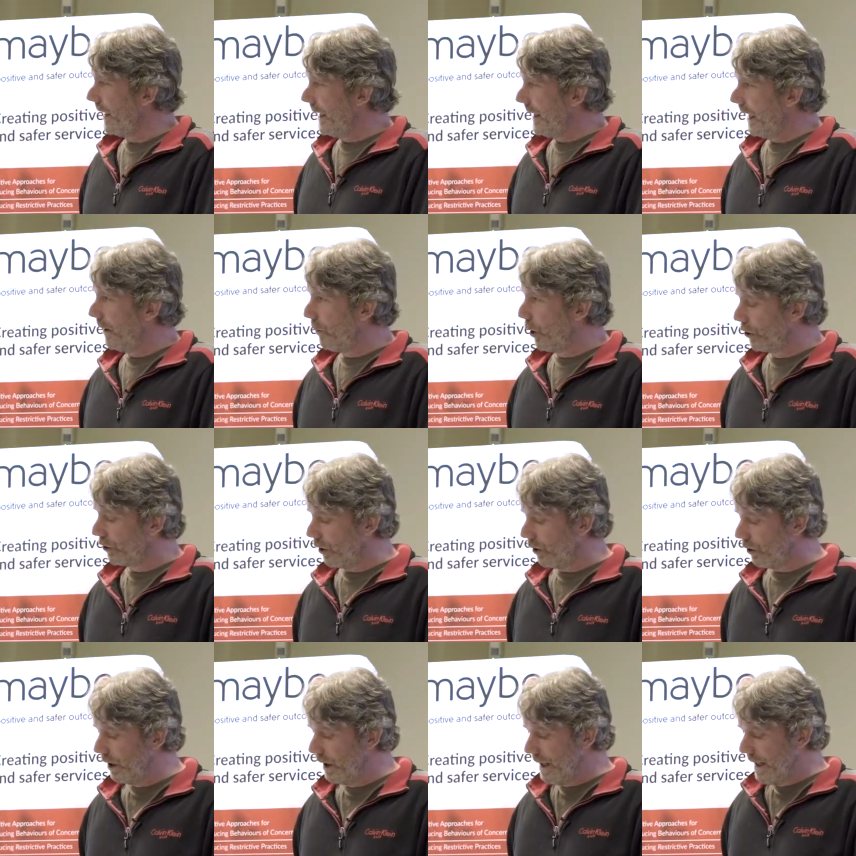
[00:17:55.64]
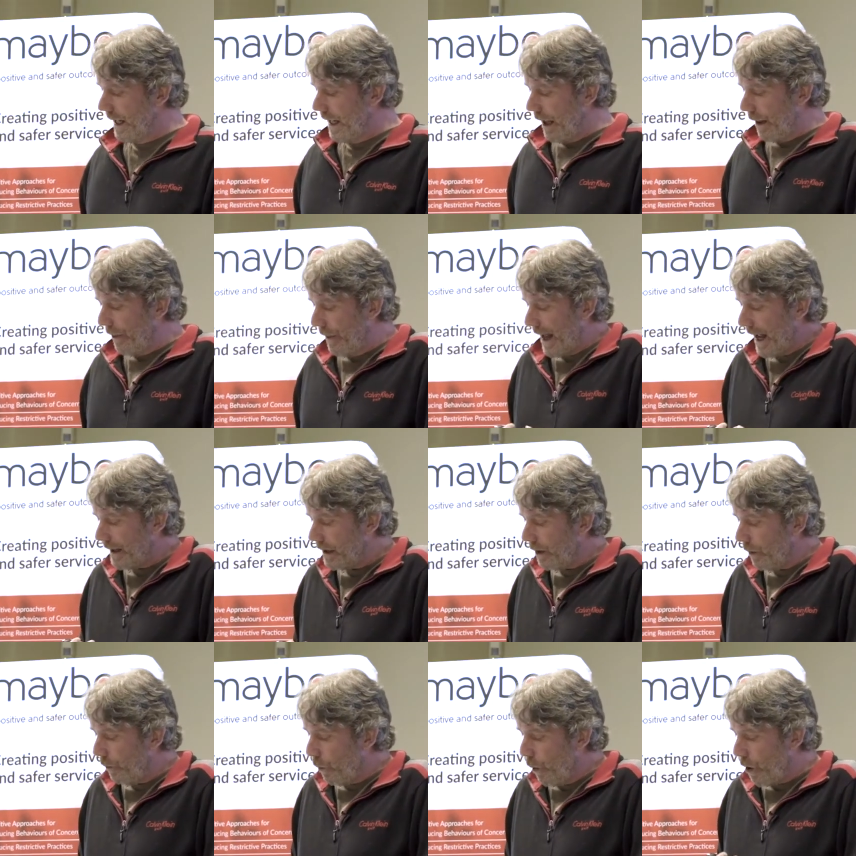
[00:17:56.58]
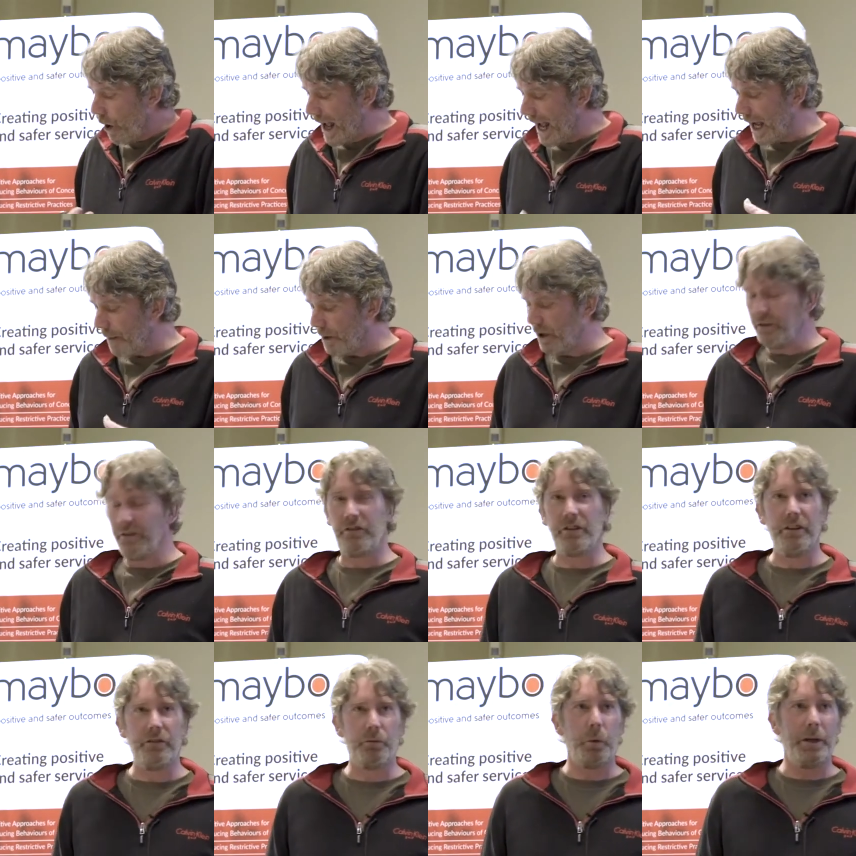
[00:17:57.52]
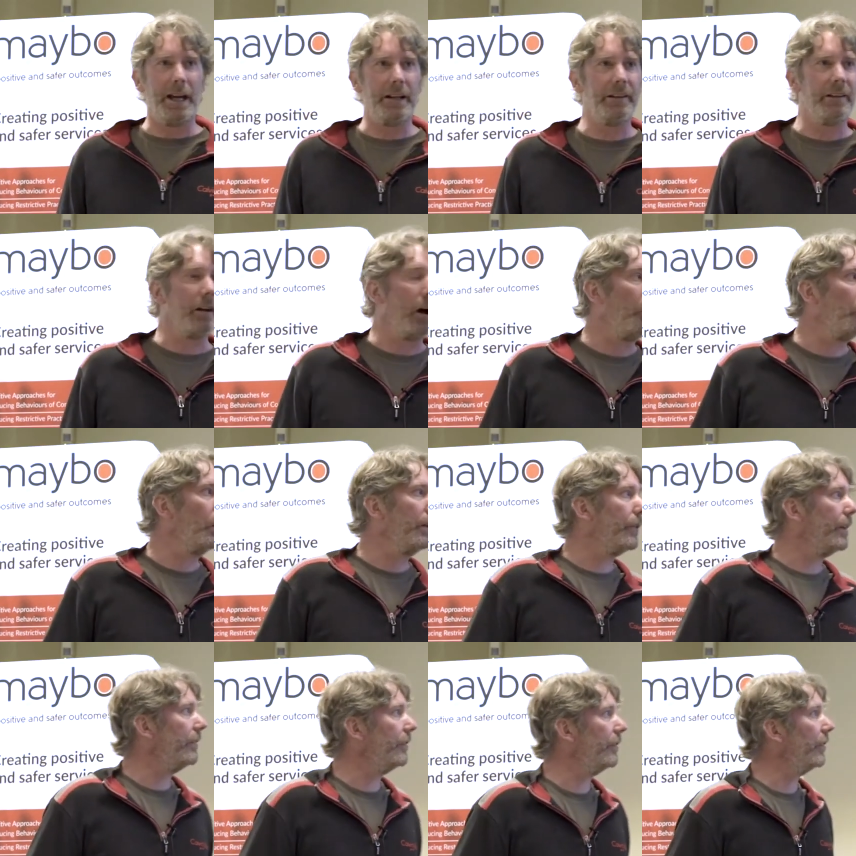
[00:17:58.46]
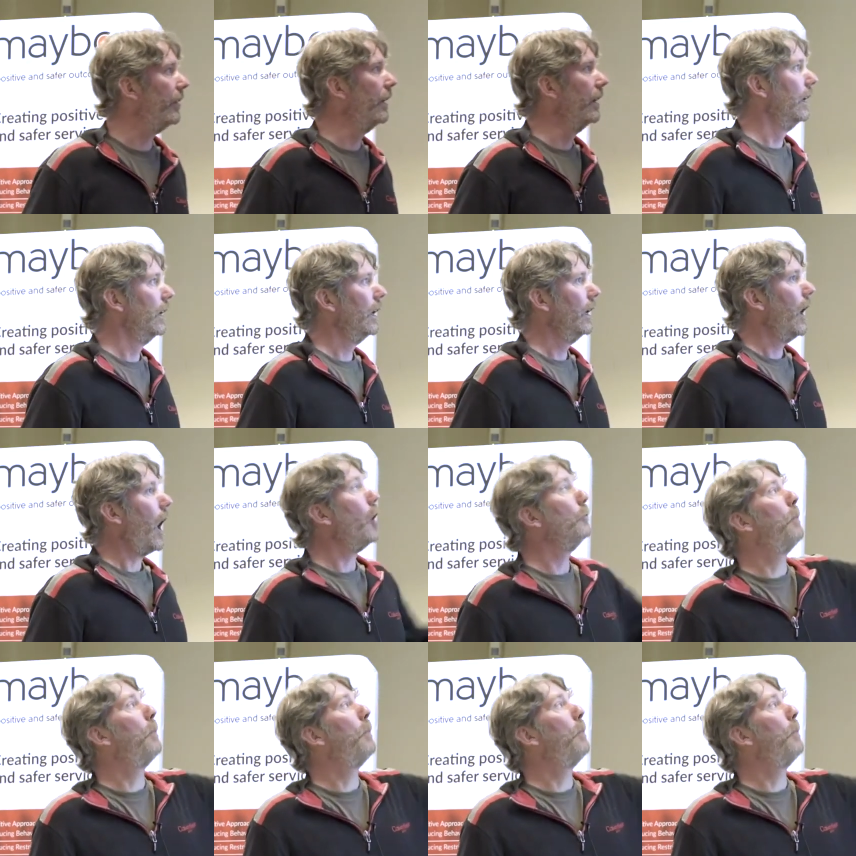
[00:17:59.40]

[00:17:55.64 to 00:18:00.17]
linear model, then what happens is we end up with this. Oh,